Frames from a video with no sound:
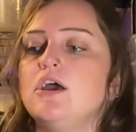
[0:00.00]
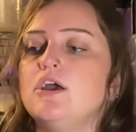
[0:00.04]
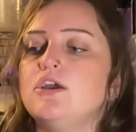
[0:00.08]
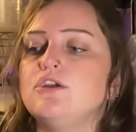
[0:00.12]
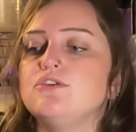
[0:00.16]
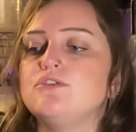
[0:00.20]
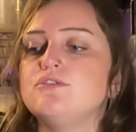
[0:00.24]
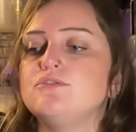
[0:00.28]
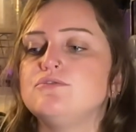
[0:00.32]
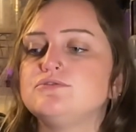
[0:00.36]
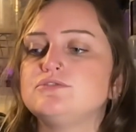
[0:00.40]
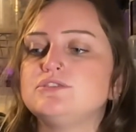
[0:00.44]

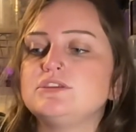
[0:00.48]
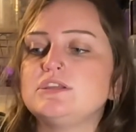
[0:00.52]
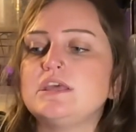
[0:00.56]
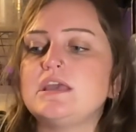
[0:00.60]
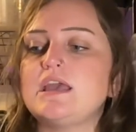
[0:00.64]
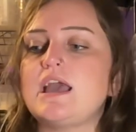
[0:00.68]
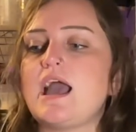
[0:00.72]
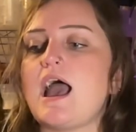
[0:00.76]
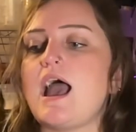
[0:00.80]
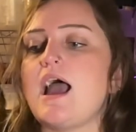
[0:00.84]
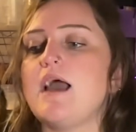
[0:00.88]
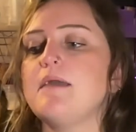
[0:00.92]

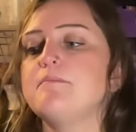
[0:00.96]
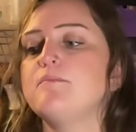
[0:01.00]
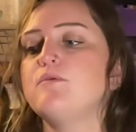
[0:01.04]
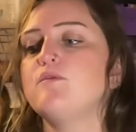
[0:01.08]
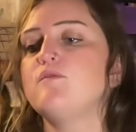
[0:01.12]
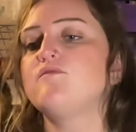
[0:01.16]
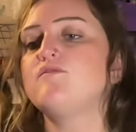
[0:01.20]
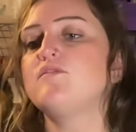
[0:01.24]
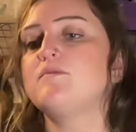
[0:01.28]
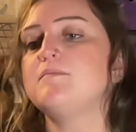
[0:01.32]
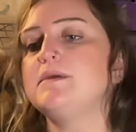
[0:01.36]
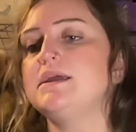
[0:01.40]
Usually I
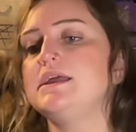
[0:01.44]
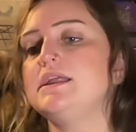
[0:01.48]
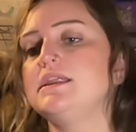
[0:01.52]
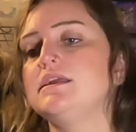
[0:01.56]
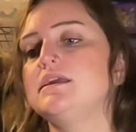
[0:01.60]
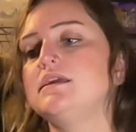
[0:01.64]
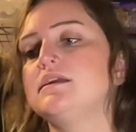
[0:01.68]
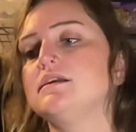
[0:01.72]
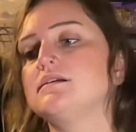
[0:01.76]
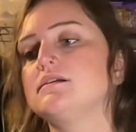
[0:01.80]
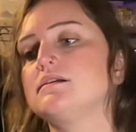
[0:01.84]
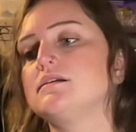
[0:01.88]
move them in
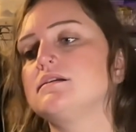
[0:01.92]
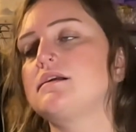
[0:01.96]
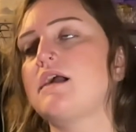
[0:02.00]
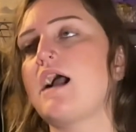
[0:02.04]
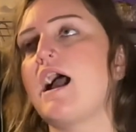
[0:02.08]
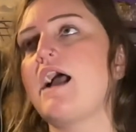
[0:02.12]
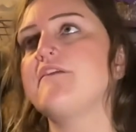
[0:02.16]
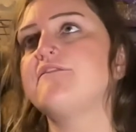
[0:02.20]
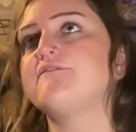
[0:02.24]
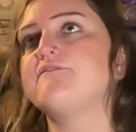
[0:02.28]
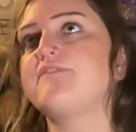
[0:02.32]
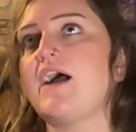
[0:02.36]
here.
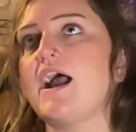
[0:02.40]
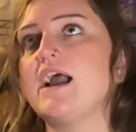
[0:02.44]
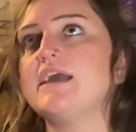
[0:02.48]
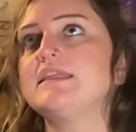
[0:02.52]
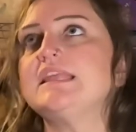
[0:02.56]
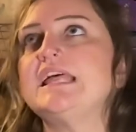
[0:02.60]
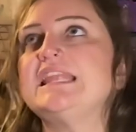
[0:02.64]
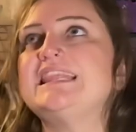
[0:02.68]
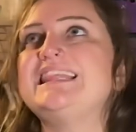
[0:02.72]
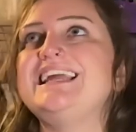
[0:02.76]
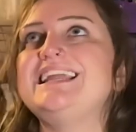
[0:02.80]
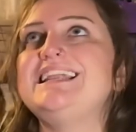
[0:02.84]
I
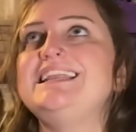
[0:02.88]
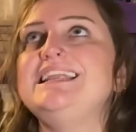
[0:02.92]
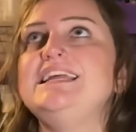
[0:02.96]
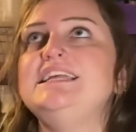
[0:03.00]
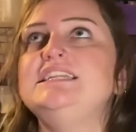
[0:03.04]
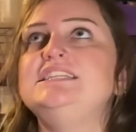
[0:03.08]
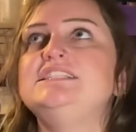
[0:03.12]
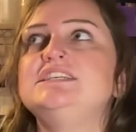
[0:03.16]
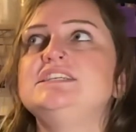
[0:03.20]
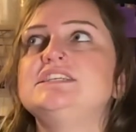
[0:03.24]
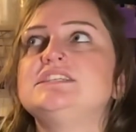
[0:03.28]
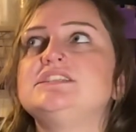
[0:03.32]
find that they
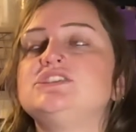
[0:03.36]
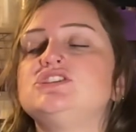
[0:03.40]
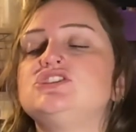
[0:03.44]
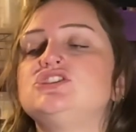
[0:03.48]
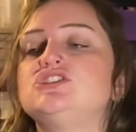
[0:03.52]
need to,